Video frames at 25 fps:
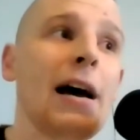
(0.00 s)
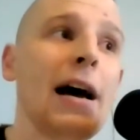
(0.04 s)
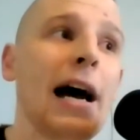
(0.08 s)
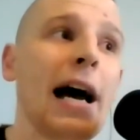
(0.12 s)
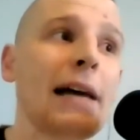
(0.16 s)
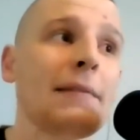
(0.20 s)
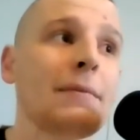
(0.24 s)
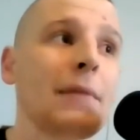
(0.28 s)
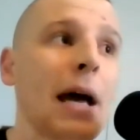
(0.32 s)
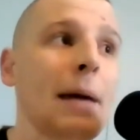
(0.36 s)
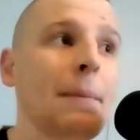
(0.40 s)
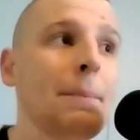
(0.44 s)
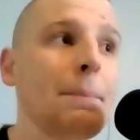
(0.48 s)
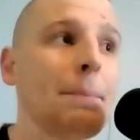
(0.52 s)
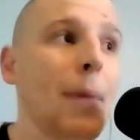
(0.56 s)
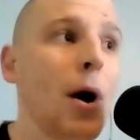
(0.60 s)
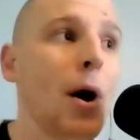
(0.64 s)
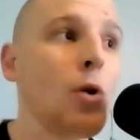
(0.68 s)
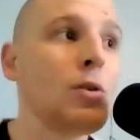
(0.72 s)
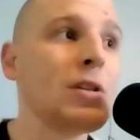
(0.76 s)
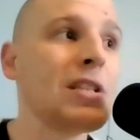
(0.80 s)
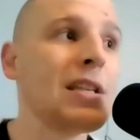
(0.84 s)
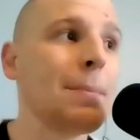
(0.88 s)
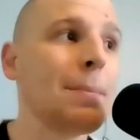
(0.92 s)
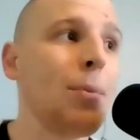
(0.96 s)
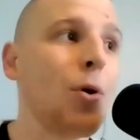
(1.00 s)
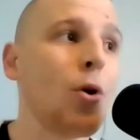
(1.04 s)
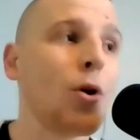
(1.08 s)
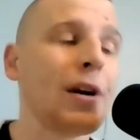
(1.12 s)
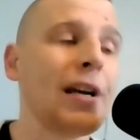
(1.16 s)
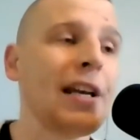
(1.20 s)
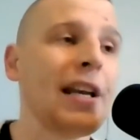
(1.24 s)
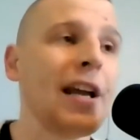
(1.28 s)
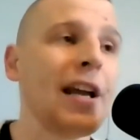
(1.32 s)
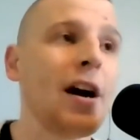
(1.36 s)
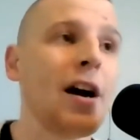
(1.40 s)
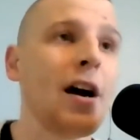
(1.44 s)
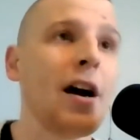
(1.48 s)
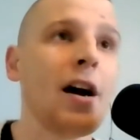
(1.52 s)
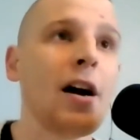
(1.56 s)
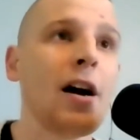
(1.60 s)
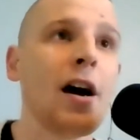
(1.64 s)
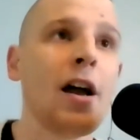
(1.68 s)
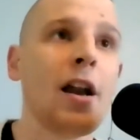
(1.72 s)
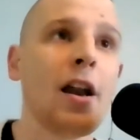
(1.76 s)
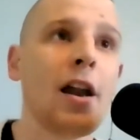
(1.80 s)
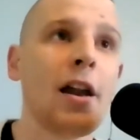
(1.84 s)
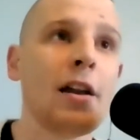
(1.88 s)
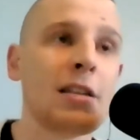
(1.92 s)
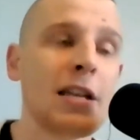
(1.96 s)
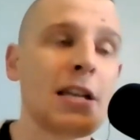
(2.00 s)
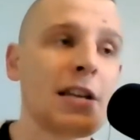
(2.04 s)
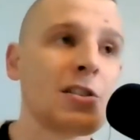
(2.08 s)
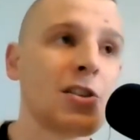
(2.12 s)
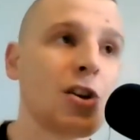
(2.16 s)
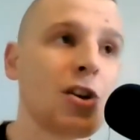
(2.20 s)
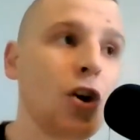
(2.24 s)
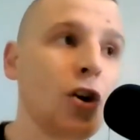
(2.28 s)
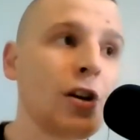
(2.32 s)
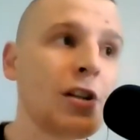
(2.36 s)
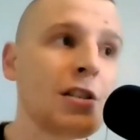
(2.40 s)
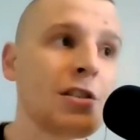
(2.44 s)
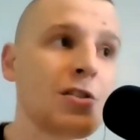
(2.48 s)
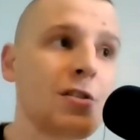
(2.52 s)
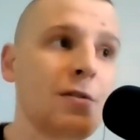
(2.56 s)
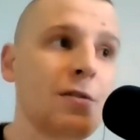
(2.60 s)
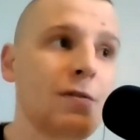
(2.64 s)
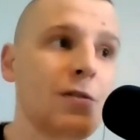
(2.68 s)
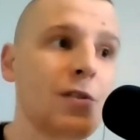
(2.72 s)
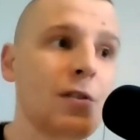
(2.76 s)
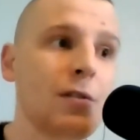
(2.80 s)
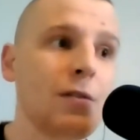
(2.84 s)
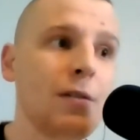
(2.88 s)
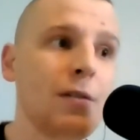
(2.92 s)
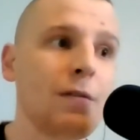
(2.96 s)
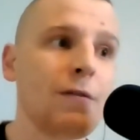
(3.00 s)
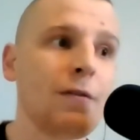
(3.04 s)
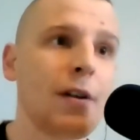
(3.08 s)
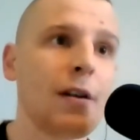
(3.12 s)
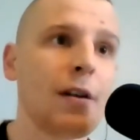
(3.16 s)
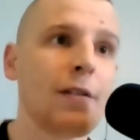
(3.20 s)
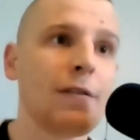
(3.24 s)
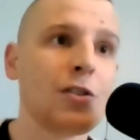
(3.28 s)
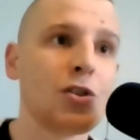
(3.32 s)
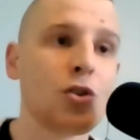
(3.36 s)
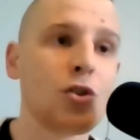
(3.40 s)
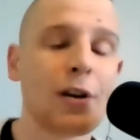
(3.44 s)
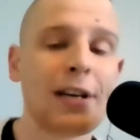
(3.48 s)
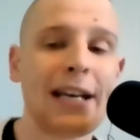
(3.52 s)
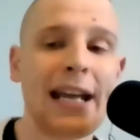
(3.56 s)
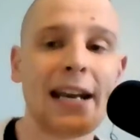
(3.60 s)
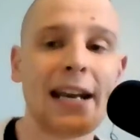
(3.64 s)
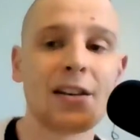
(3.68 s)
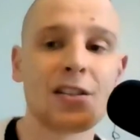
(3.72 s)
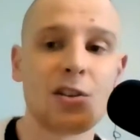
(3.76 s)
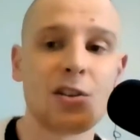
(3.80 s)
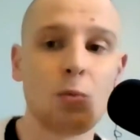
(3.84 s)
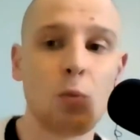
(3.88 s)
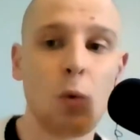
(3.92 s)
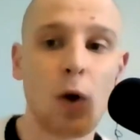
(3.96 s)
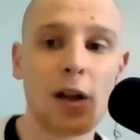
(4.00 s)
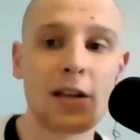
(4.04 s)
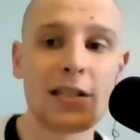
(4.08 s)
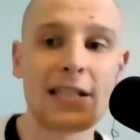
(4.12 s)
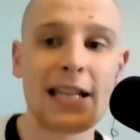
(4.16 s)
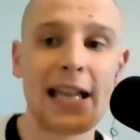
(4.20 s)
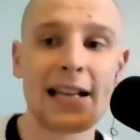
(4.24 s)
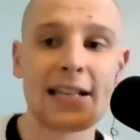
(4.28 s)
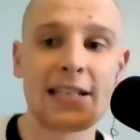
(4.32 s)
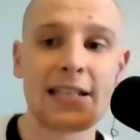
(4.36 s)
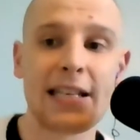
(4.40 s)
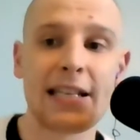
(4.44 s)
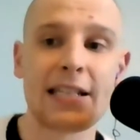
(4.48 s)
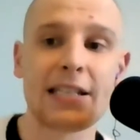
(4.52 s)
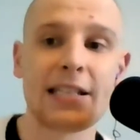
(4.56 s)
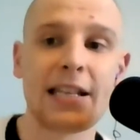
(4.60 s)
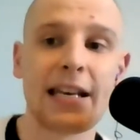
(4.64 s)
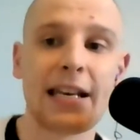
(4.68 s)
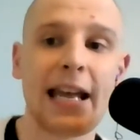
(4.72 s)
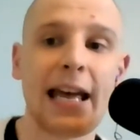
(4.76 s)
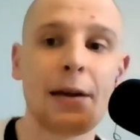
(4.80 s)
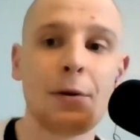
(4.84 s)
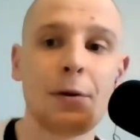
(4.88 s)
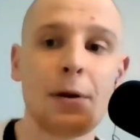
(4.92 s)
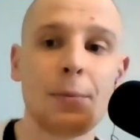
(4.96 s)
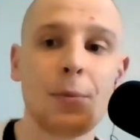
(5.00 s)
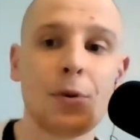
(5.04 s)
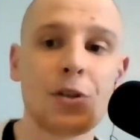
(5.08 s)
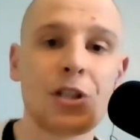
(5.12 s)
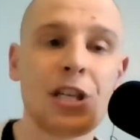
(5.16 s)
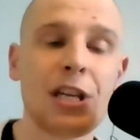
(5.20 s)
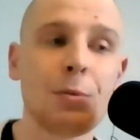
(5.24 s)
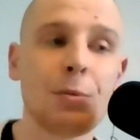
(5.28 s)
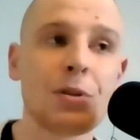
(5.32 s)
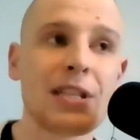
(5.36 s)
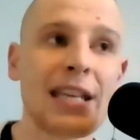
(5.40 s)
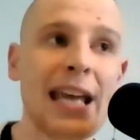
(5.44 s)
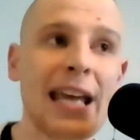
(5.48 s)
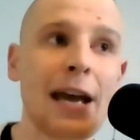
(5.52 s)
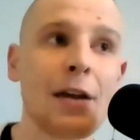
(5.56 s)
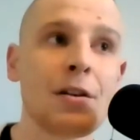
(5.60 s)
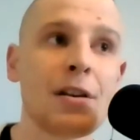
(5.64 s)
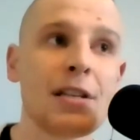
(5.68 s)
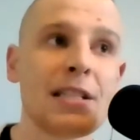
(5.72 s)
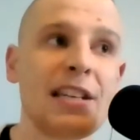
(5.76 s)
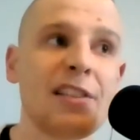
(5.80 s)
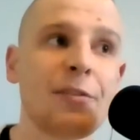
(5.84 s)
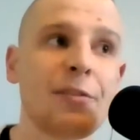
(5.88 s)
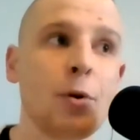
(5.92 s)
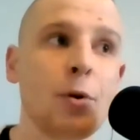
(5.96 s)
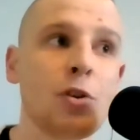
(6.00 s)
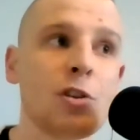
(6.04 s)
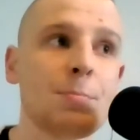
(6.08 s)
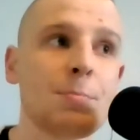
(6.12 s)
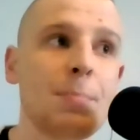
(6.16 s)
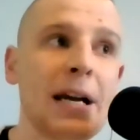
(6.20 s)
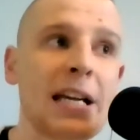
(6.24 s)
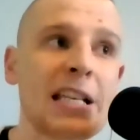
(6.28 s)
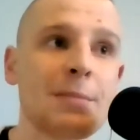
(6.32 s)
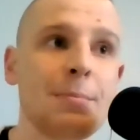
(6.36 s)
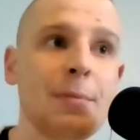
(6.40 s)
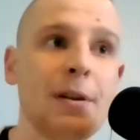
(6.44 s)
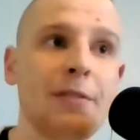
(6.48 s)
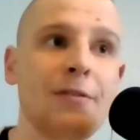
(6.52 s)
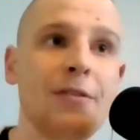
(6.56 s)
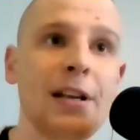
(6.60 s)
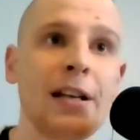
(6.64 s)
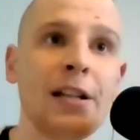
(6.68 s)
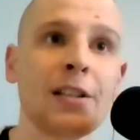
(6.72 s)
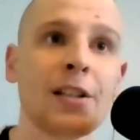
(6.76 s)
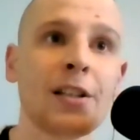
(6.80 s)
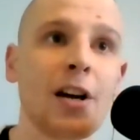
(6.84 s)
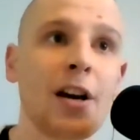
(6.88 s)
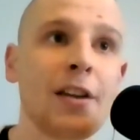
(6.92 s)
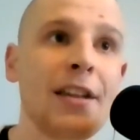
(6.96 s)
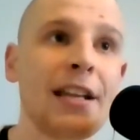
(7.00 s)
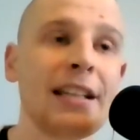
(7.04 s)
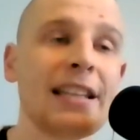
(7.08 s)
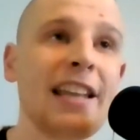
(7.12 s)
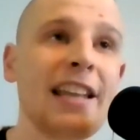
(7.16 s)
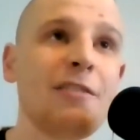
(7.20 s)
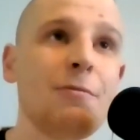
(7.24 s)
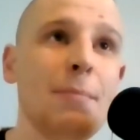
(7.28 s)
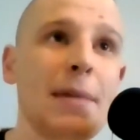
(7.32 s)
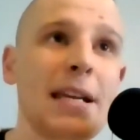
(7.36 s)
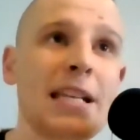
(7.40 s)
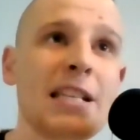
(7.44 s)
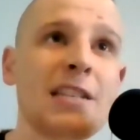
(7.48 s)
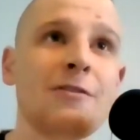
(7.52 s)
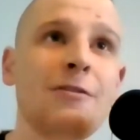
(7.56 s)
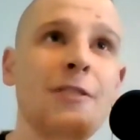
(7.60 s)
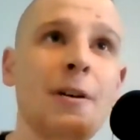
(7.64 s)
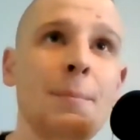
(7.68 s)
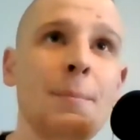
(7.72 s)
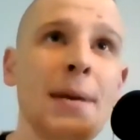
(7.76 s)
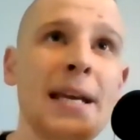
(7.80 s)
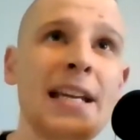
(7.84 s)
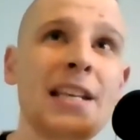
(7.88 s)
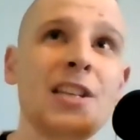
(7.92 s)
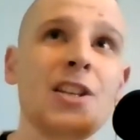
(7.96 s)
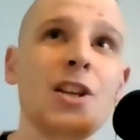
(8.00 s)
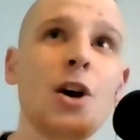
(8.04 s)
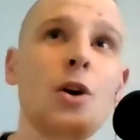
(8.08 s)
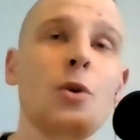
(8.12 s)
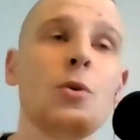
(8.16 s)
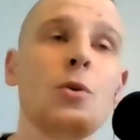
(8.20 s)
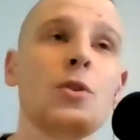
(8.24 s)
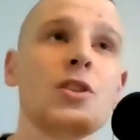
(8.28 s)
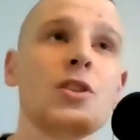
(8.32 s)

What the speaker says: And most importantly, as good as Jordan Henderson was last season and how much he was touted as Liverpool's best midfielder, I think they've missed Fabinho